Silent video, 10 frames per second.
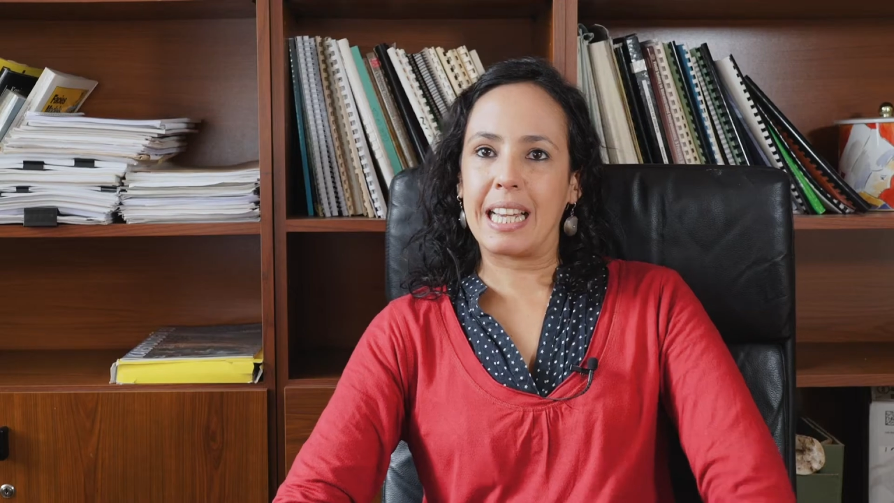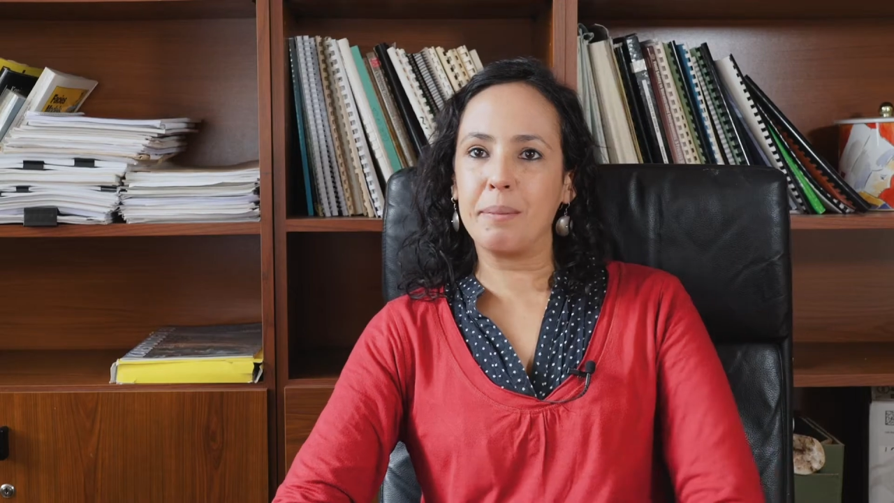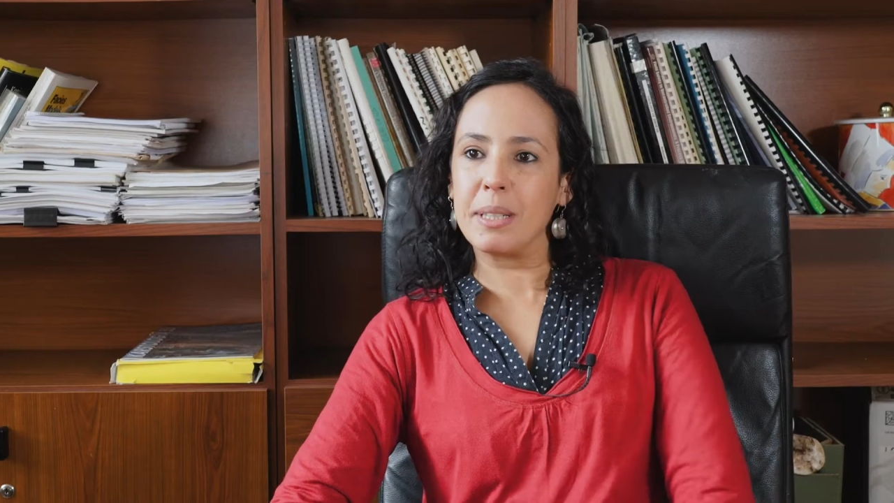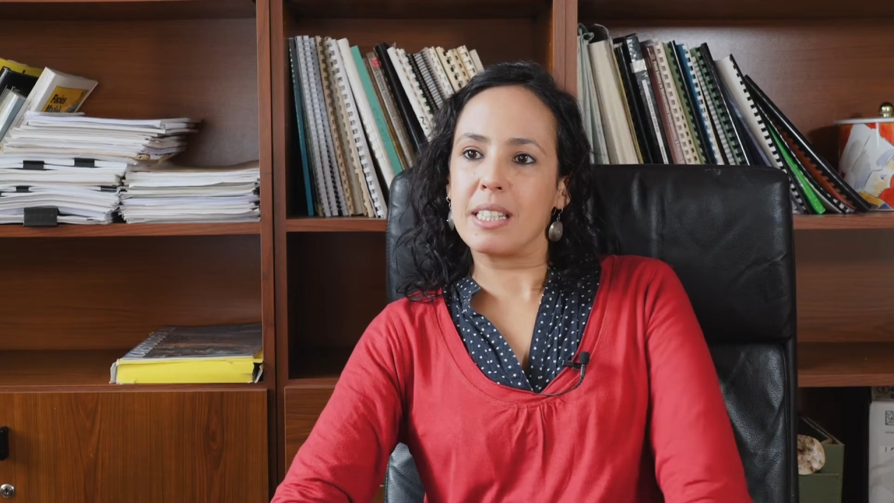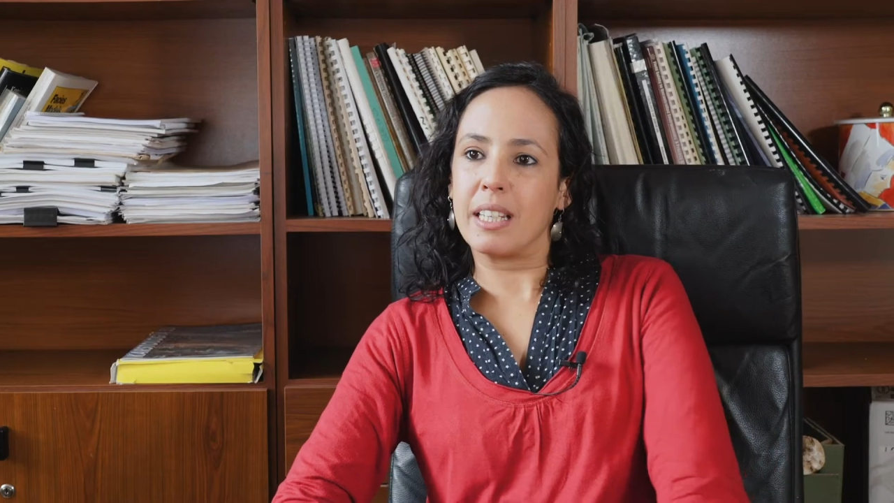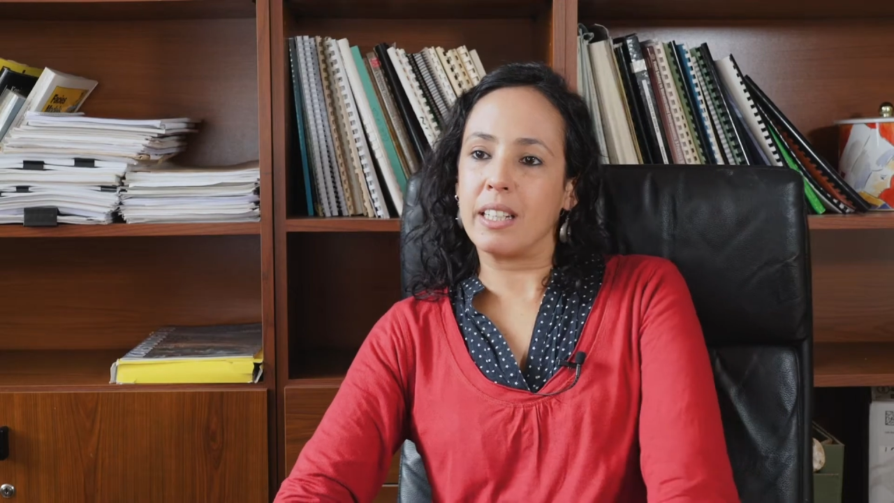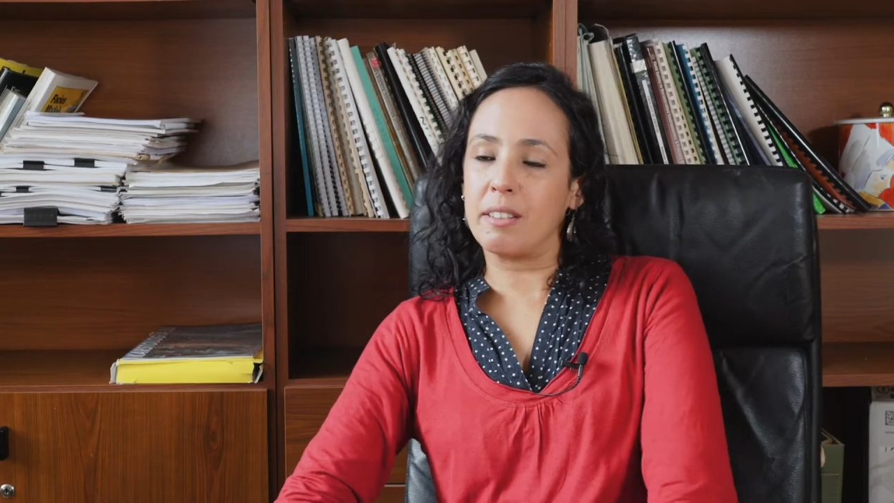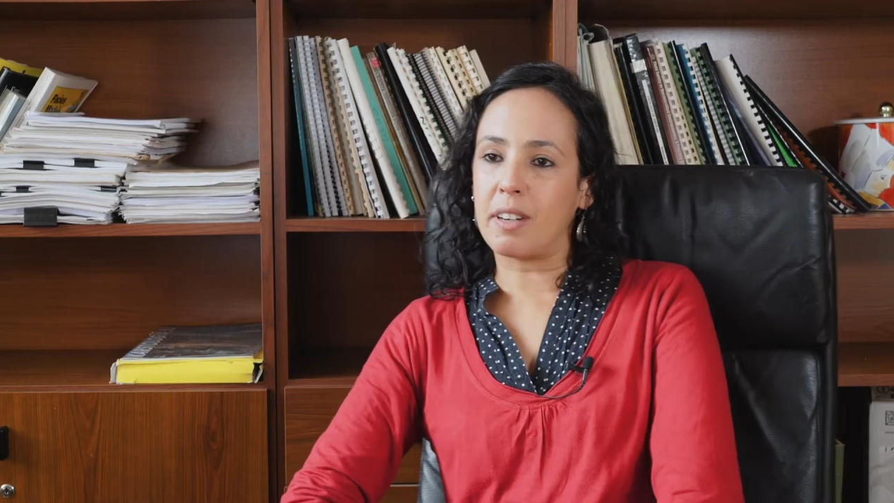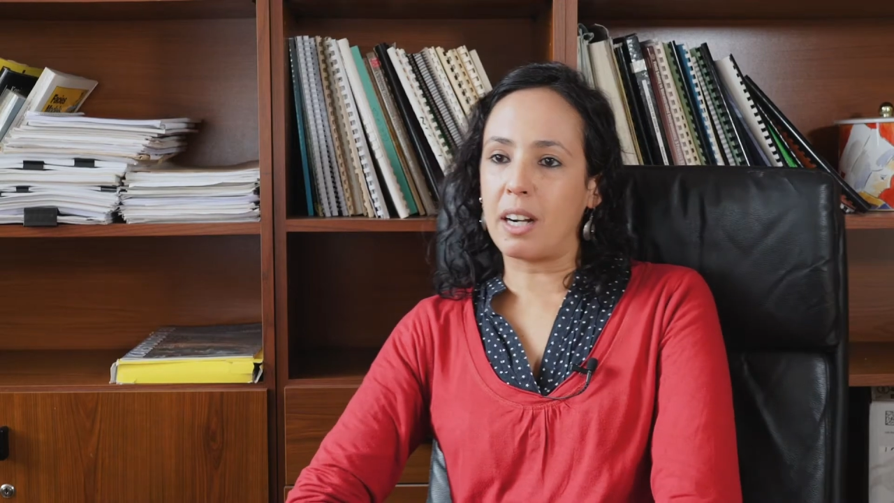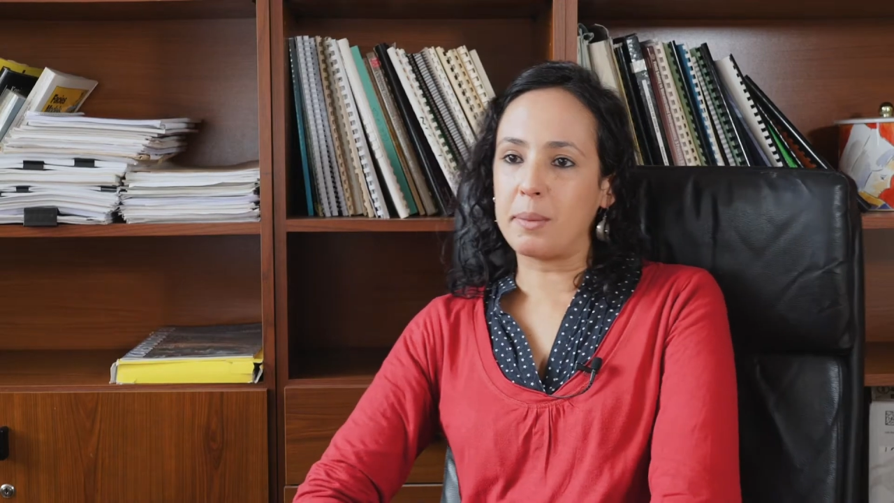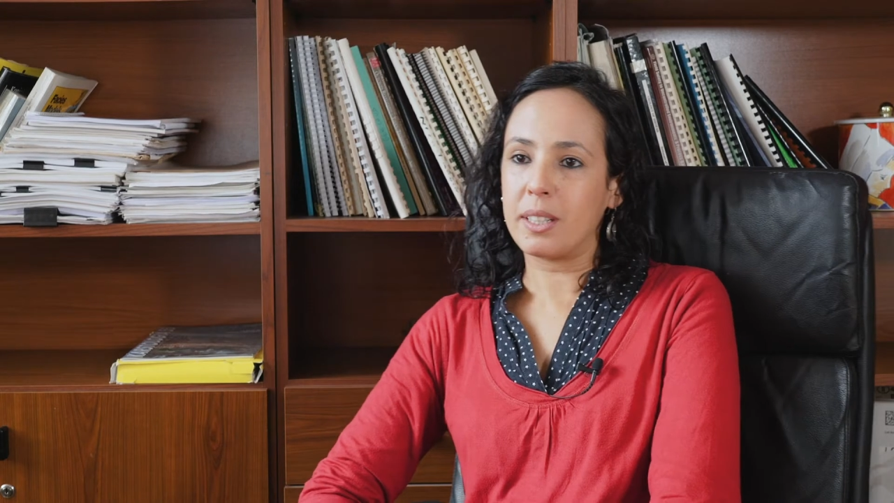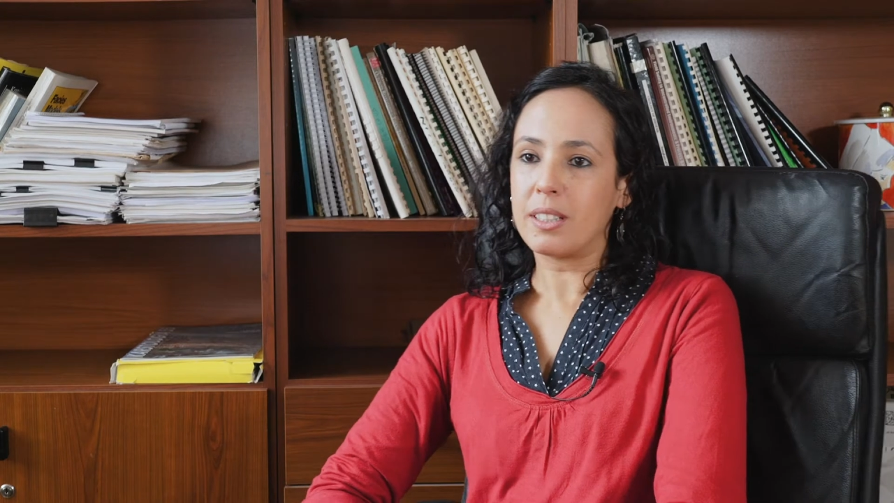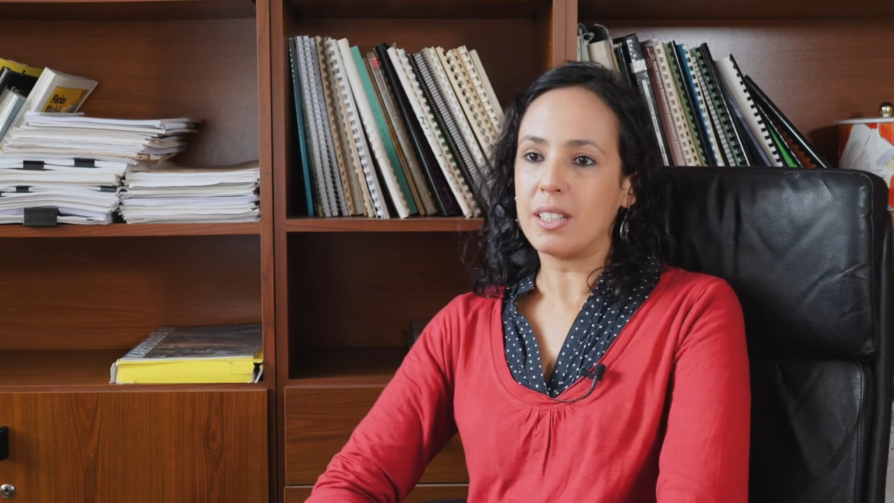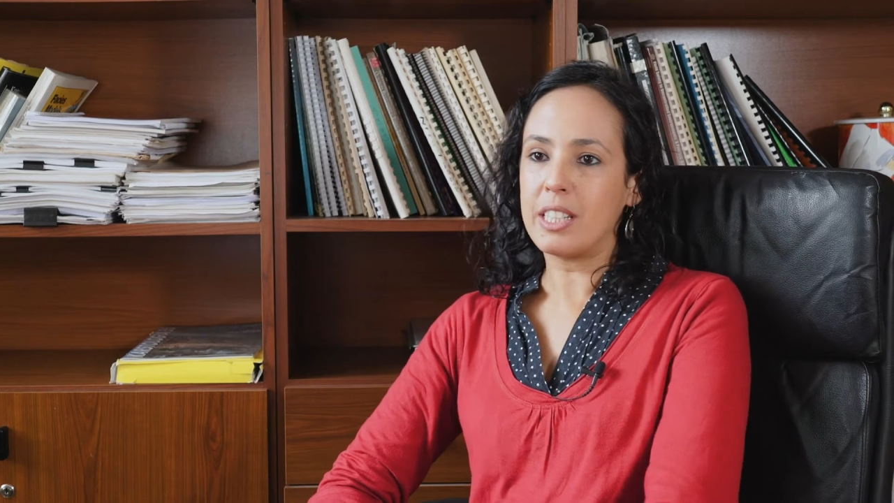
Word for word: Climate and environmental